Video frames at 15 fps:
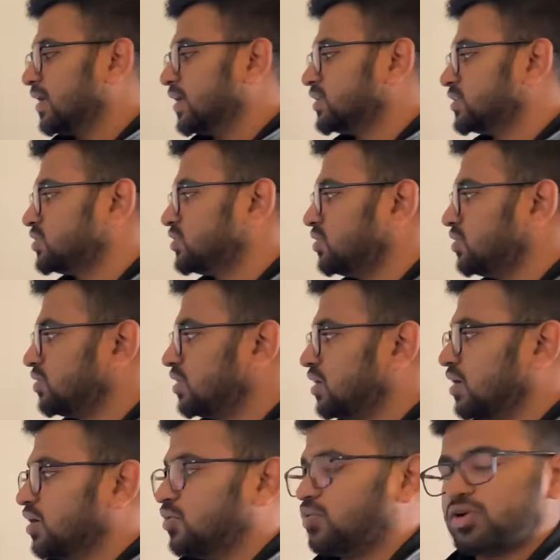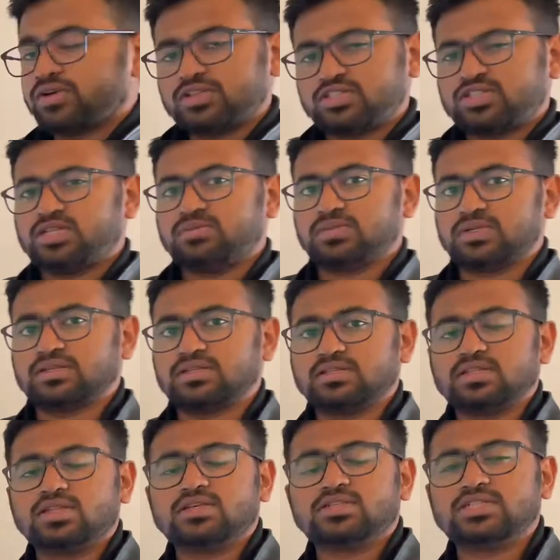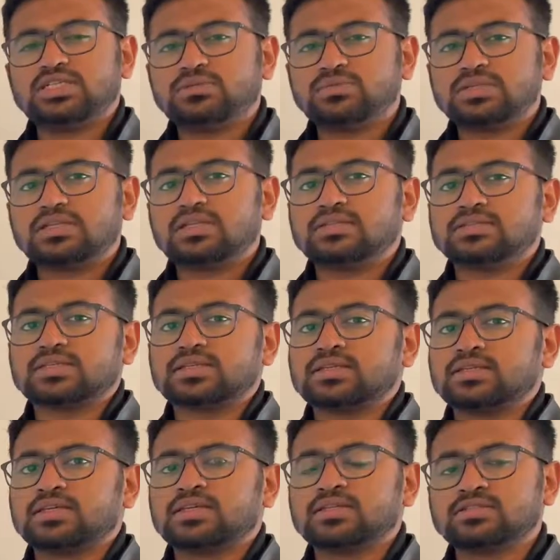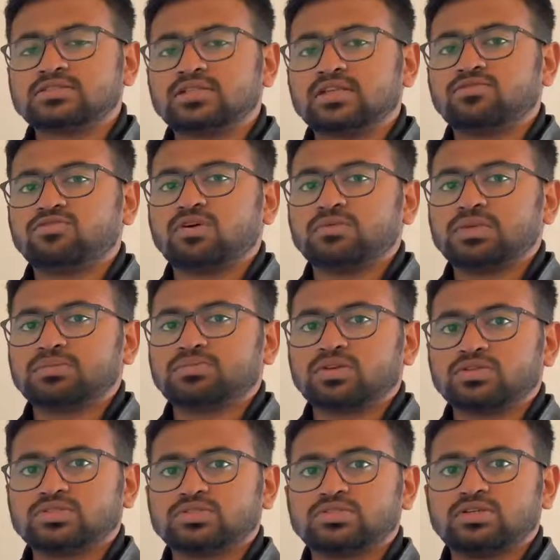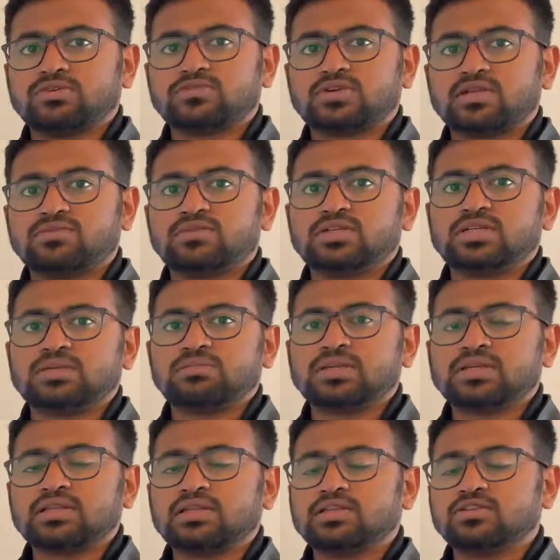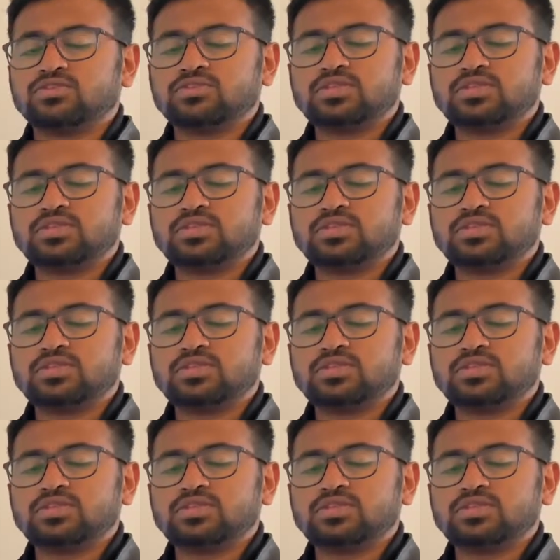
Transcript: So what is sheet metal? Sheet metal is an industrial forming process of converting metal into